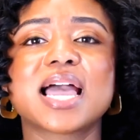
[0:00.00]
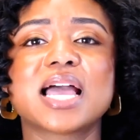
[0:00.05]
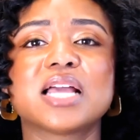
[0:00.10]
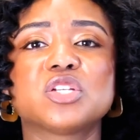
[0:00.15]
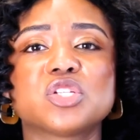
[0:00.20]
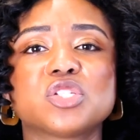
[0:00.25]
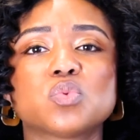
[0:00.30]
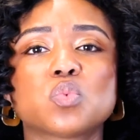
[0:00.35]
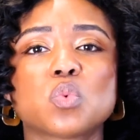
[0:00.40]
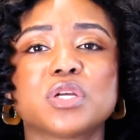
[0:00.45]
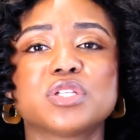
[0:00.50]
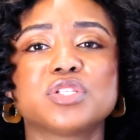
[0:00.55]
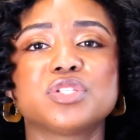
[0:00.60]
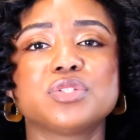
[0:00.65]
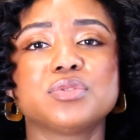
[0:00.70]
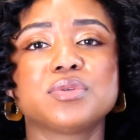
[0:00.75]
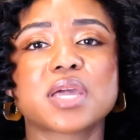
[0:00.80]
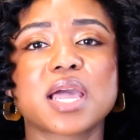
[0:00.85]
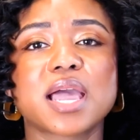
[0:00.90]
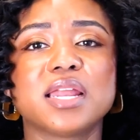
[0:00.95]
I just want
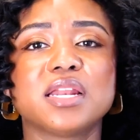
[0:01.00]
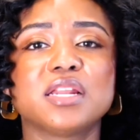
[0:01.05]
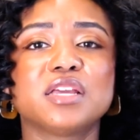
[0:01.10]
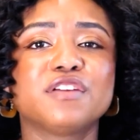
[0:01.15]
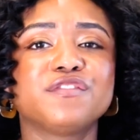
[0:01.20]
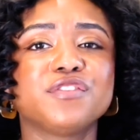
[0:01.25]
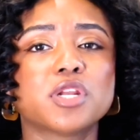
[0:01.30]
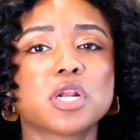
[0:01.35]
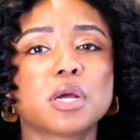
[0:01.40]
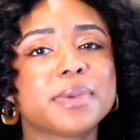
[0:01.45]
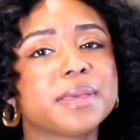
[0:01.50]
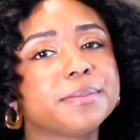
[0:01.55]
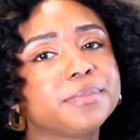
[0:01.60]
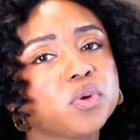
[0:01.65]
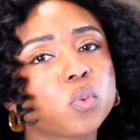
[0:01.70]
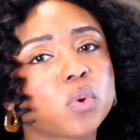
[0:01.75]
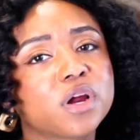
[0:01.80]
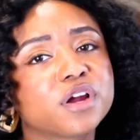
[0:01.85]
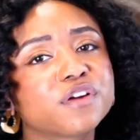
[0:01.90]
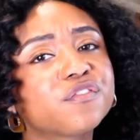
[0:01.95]
to kind of, maybe
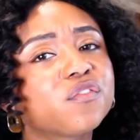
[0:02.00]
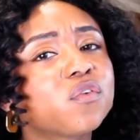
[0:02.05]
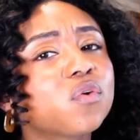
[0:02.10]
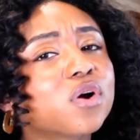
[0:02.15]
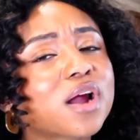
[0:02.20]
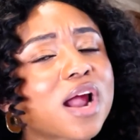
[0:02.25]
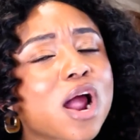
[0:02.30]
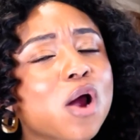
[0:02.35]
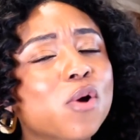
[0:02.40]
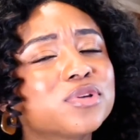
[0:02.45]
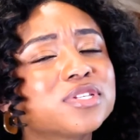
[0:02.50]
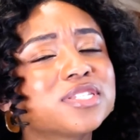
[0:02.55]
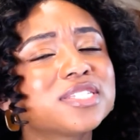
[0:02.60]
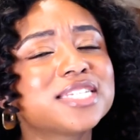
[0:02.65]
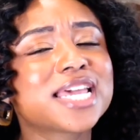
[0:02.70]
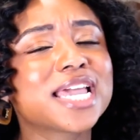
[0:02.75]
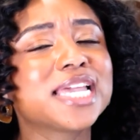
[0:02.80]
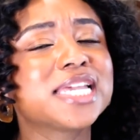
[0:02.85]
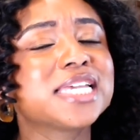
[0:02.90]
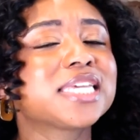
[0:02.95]
work 4 hours a
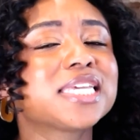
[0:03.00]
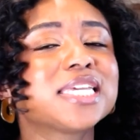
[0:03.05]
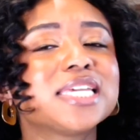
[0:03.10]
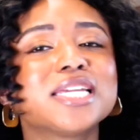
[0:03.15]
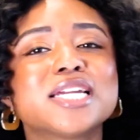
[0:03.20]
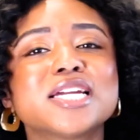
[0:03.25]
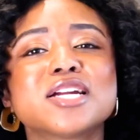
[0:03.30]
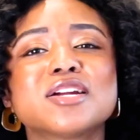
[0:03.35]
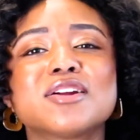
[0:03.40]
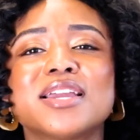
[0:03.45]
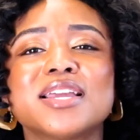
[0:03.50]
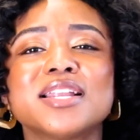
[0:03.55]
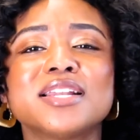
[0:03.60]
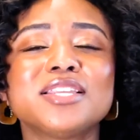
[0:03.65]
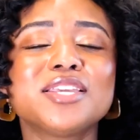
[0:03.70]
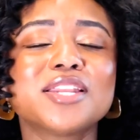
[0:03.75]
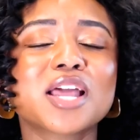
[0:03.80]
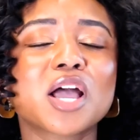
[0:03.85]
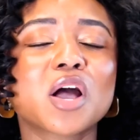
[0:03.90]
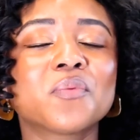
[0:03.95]
day here. And,